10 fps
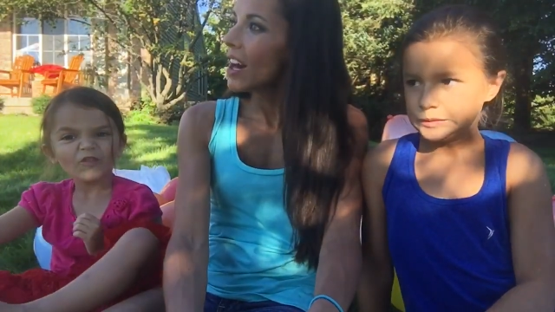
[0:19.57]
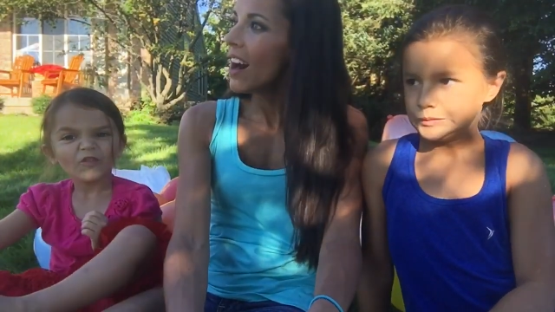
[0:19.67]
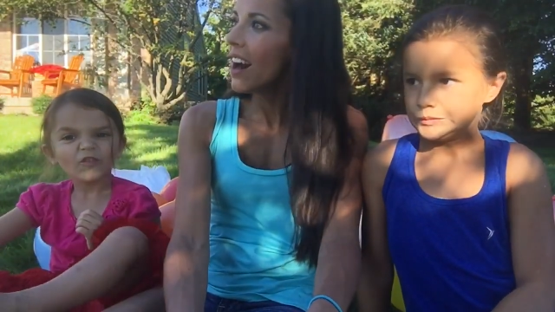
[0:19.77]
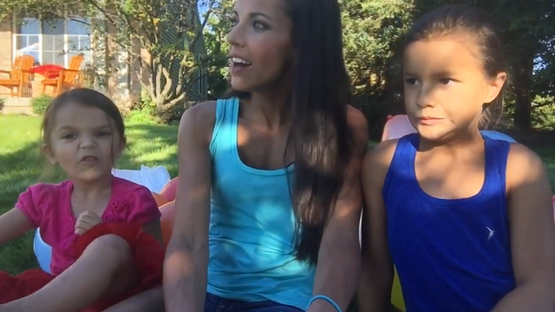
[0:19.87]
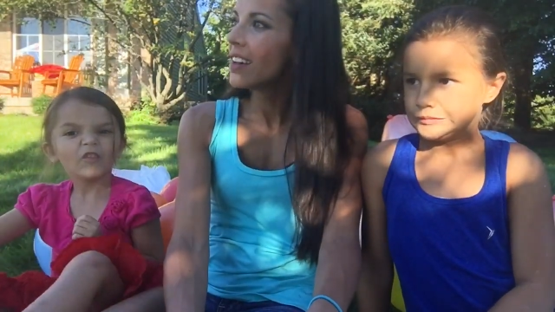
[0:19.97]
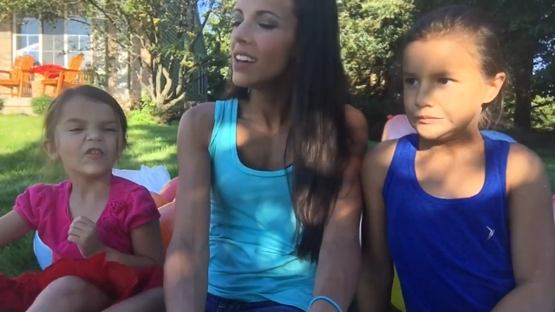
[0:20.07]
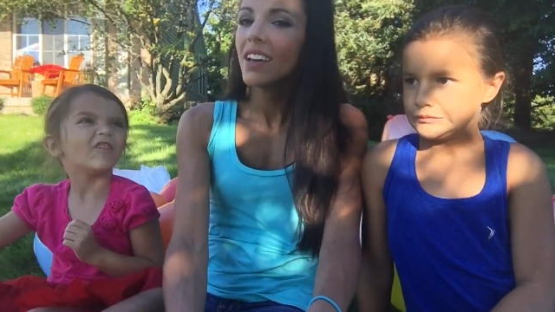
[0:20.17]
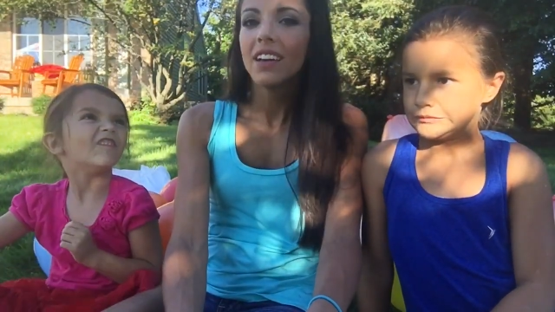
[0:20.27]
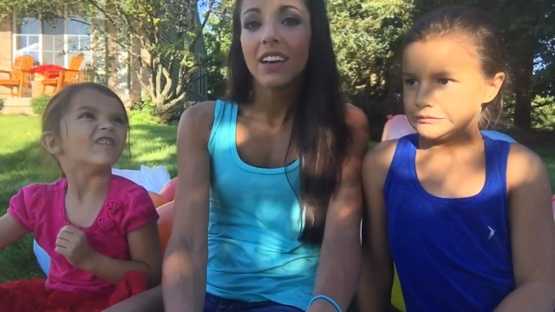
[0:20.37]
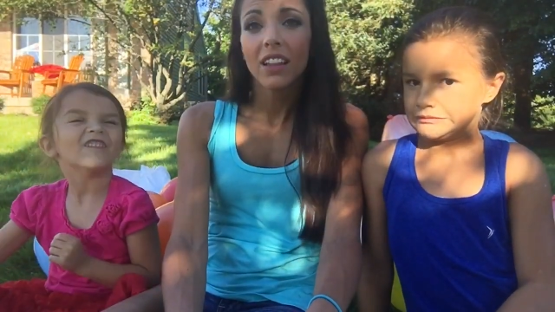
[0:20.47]
Speaker 1: Huh?
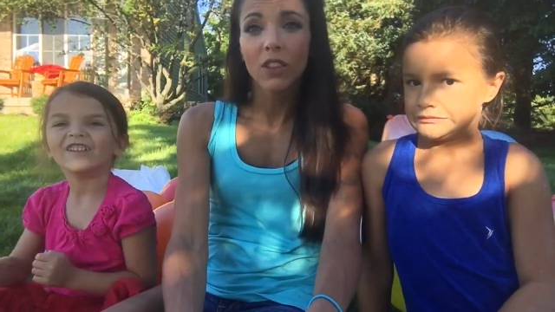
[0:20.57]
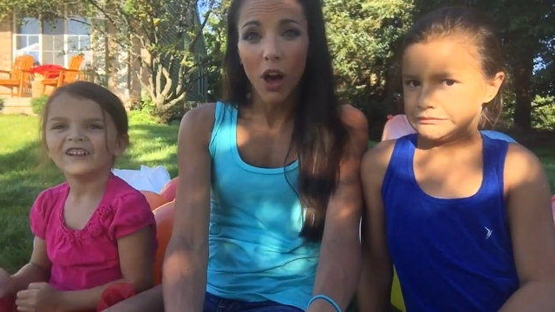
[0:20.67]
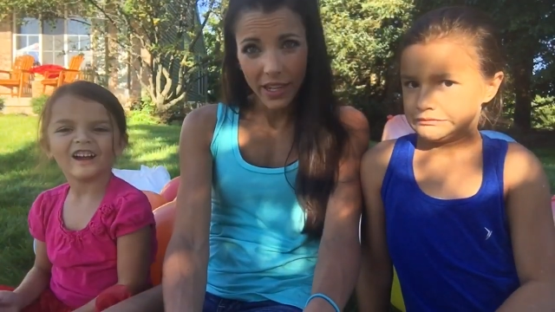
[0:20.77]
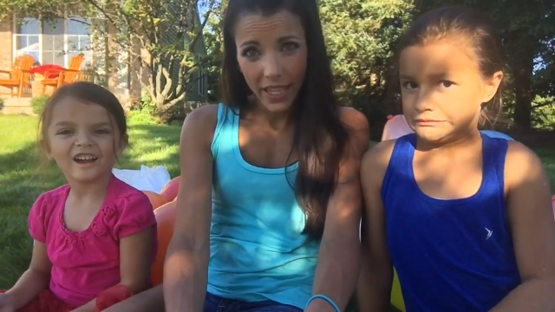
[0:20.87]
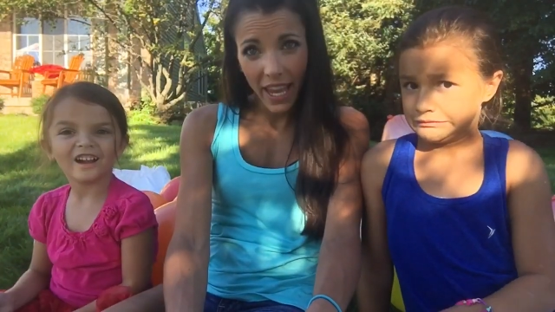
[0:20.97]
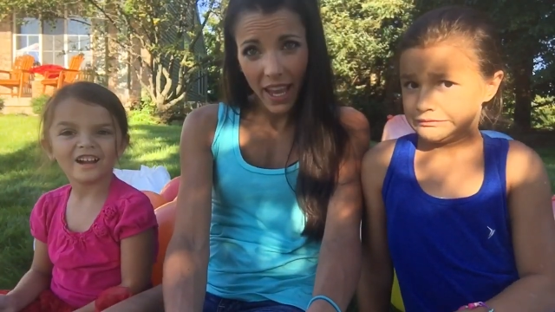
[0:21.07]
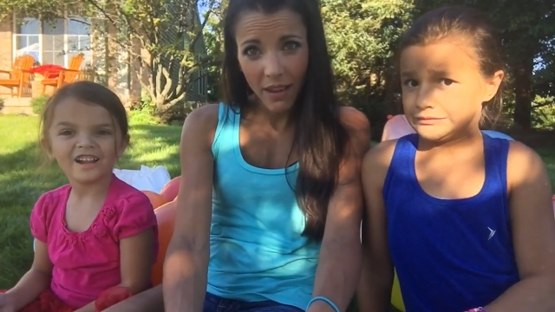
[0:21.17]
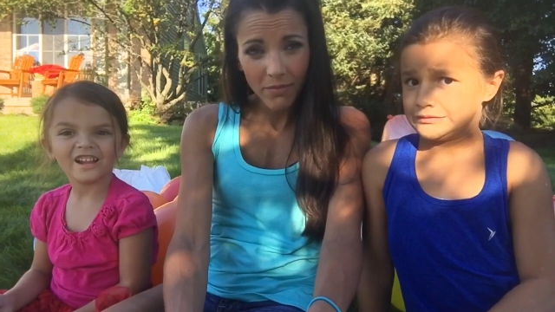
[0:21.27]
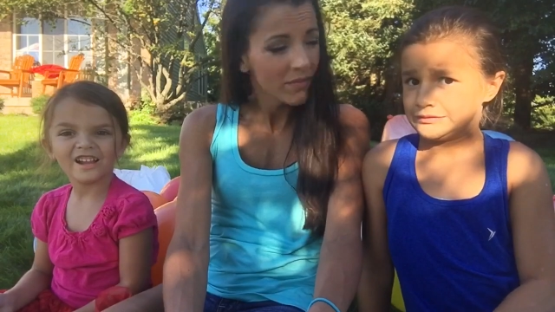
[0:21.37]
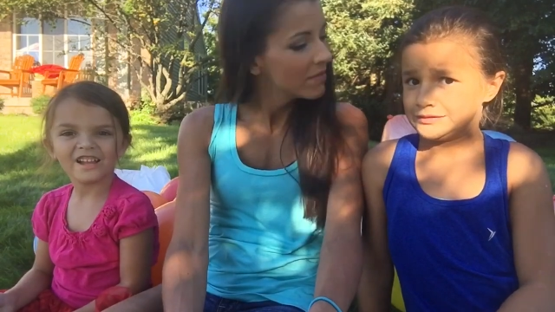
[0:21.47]
Mon
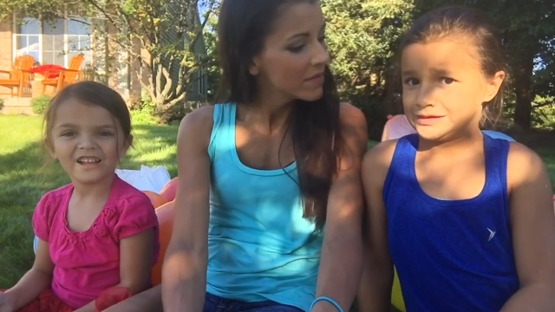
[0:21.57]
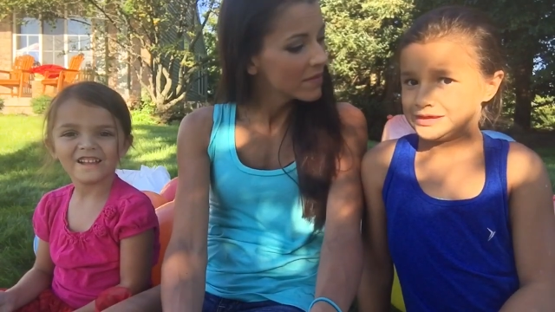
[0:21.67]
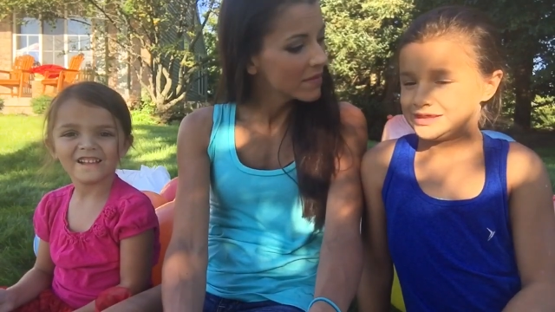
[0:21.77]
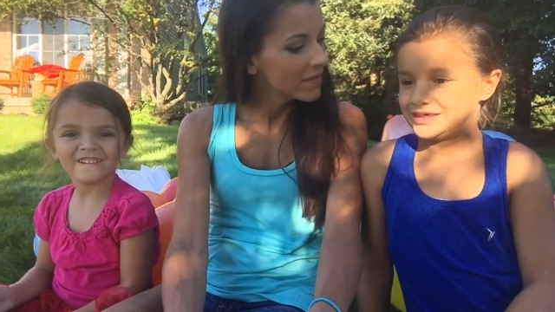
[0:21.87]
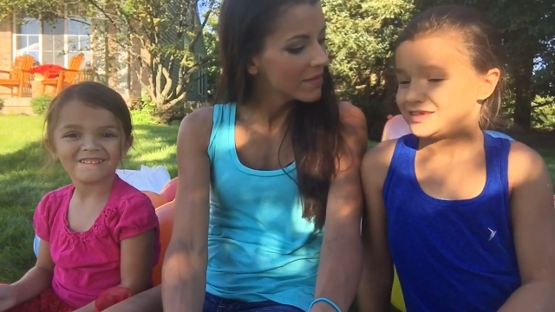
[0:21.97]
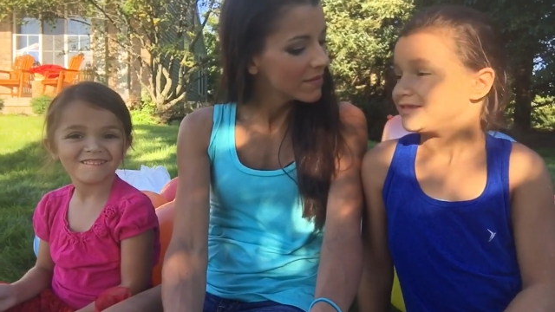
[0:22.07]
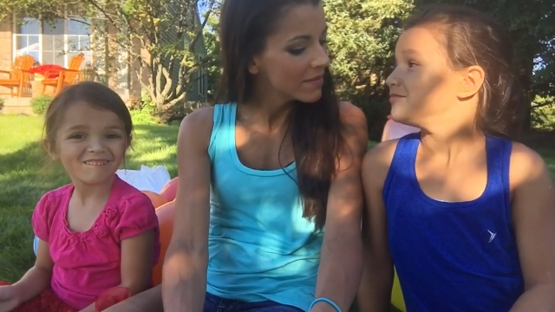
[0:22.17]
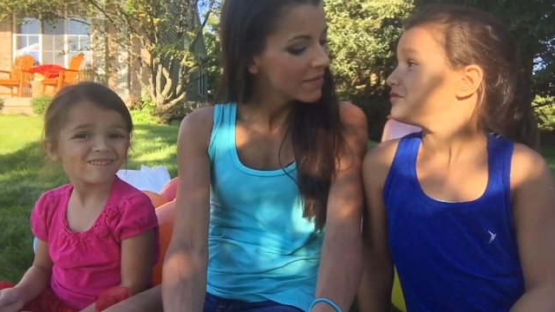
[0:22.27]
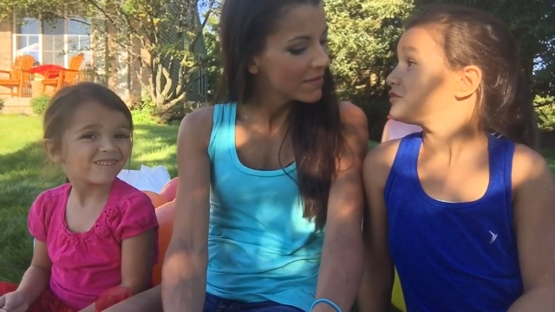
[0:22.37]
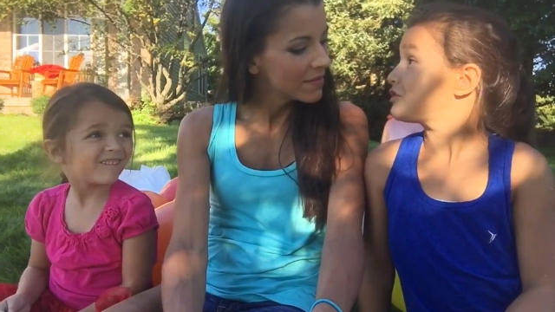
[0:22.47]
Cam?
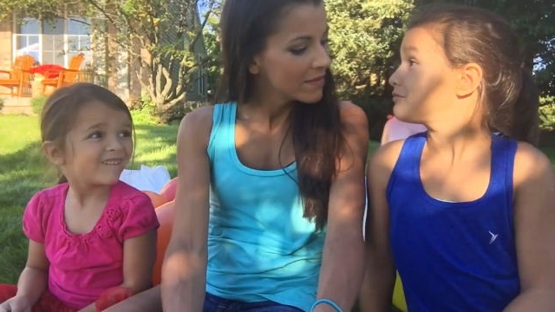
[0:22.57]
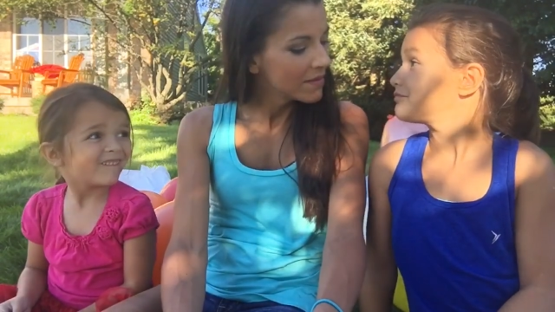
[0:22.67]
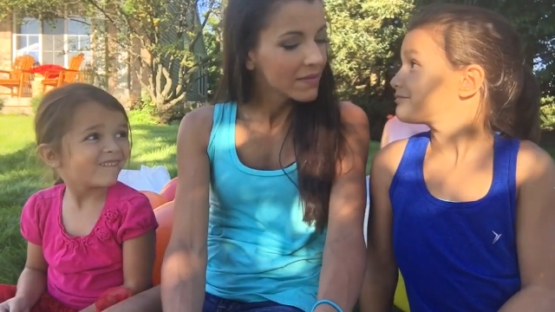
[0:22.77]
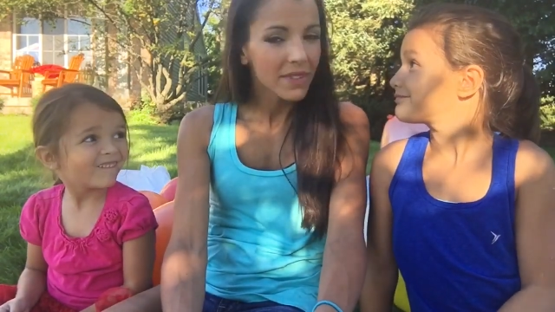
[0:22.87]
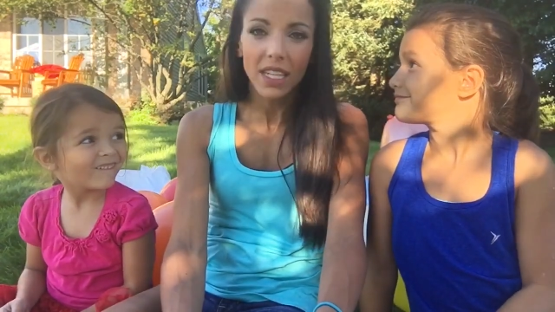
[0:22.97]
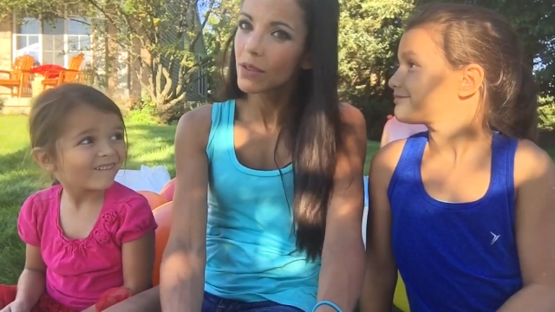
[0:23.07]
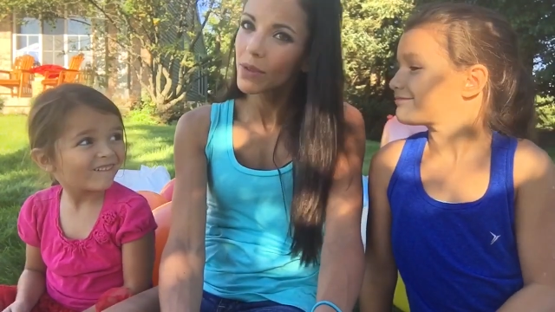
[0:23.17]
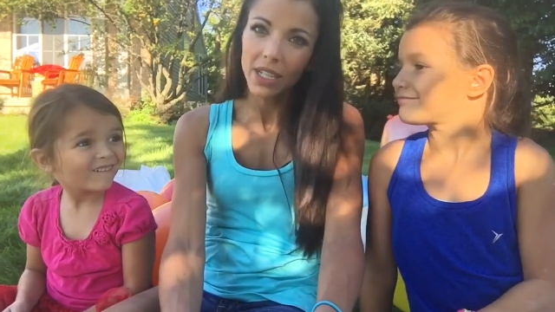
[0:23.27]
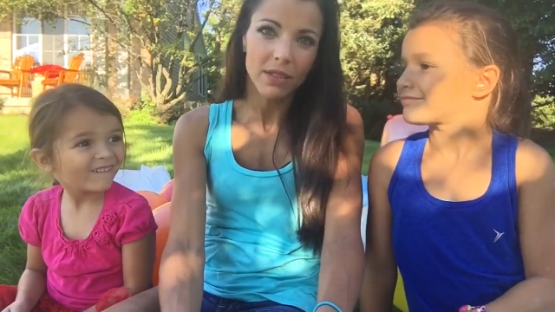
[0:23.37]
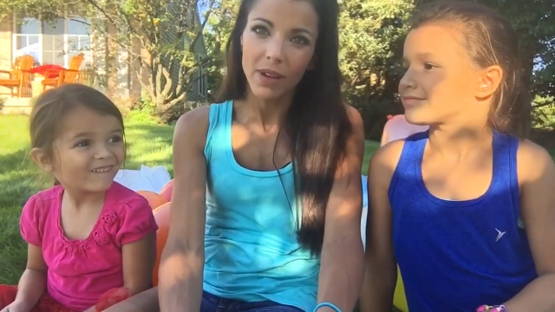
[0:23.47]
Sure. Doesn't
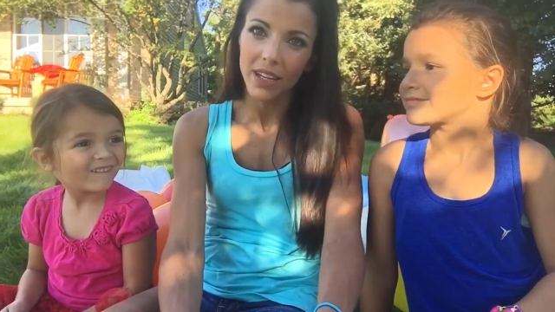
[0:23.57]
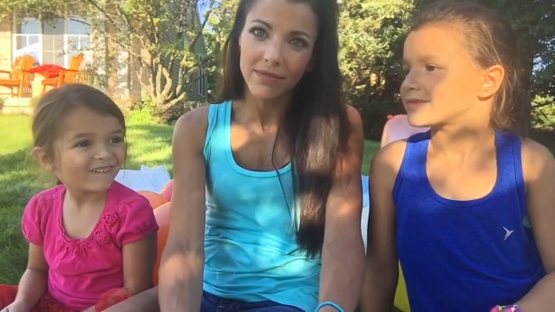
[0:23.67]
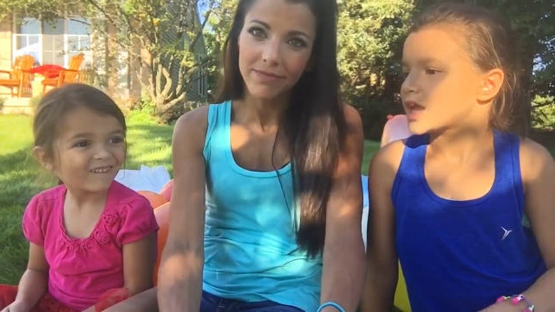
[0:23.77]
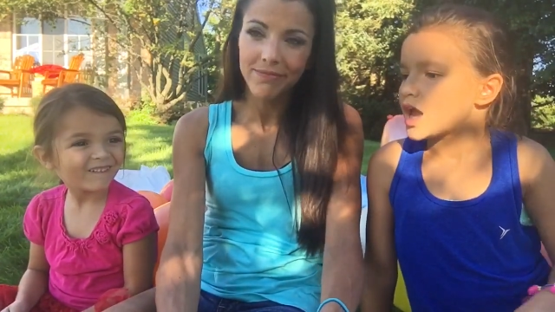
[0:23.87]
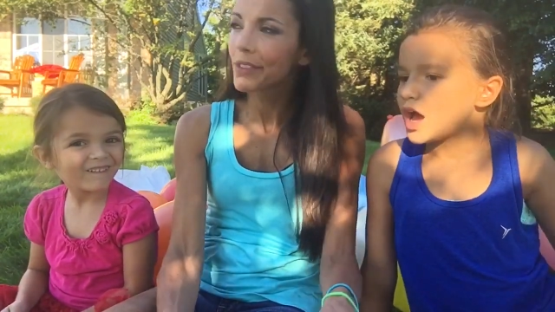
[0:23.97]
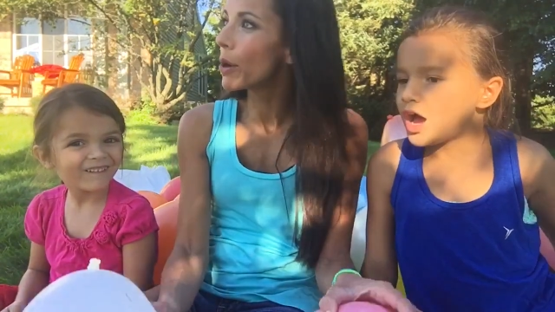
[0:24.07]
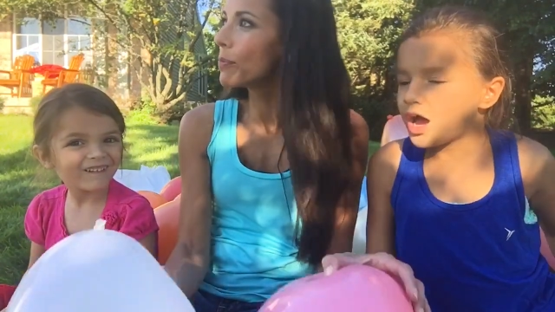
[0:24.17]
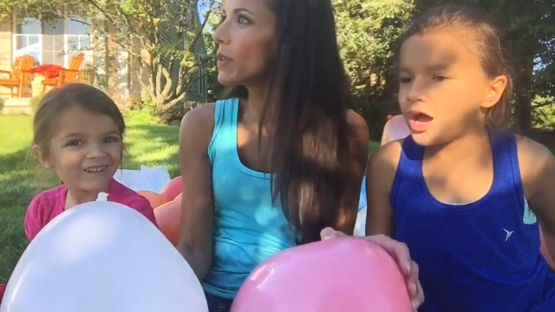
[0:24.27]
work as well. Nope,